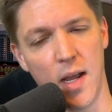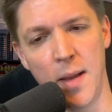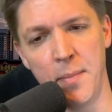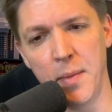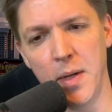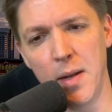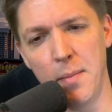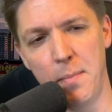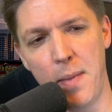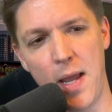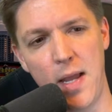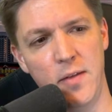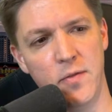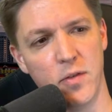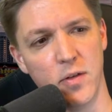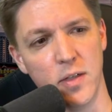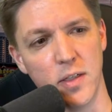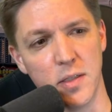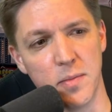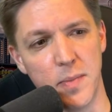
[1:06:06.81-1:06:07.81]
I'm going to pay
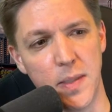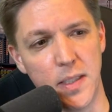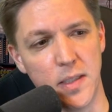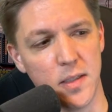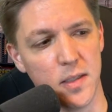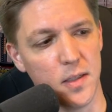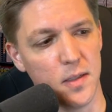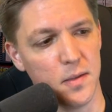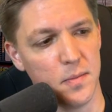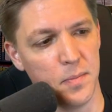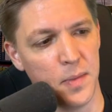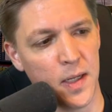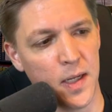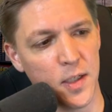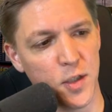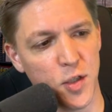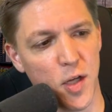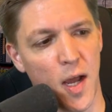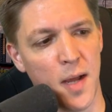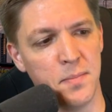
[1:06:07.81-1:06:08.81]
for this pizza
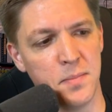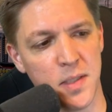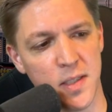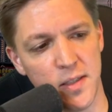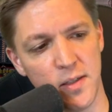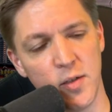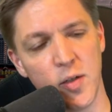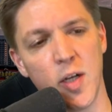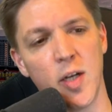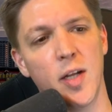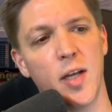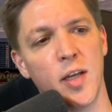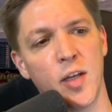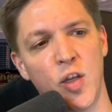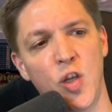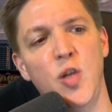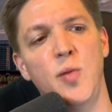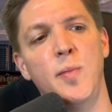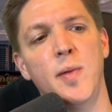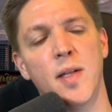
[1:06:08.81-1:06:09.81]
because I'm still going to
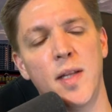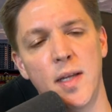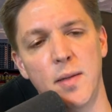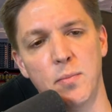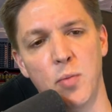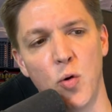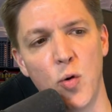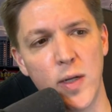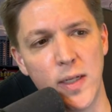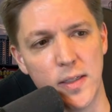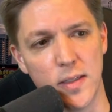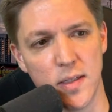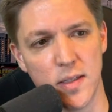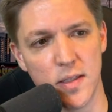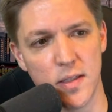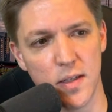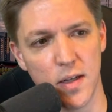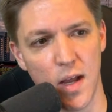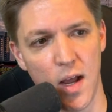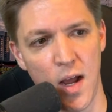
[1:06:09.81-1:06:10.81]
accumulate
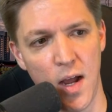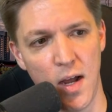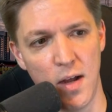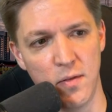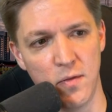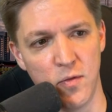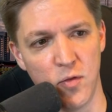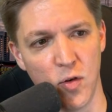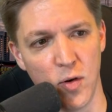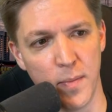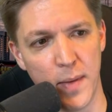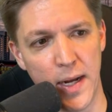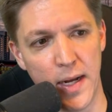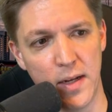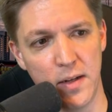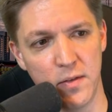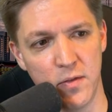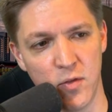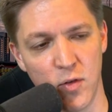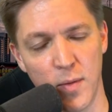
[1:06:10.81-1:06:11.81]
points for
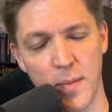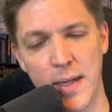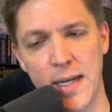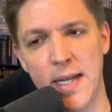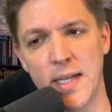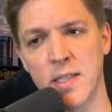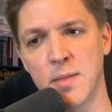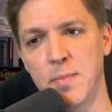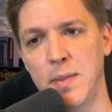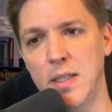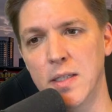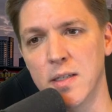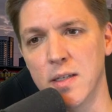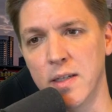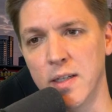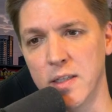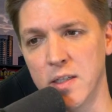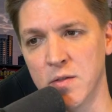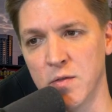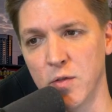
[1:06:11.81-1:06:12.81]
my next pizza
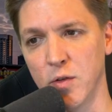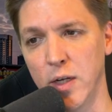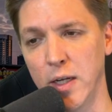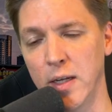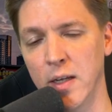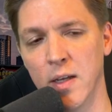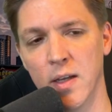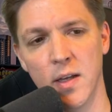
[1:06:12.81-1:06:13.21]
that's free.